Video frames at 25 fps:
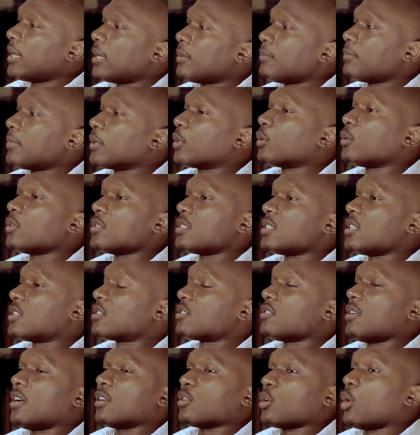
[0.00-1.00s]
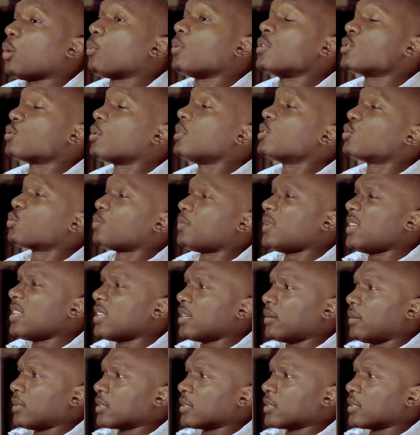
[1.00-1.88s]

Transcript: because it's not always going to be there.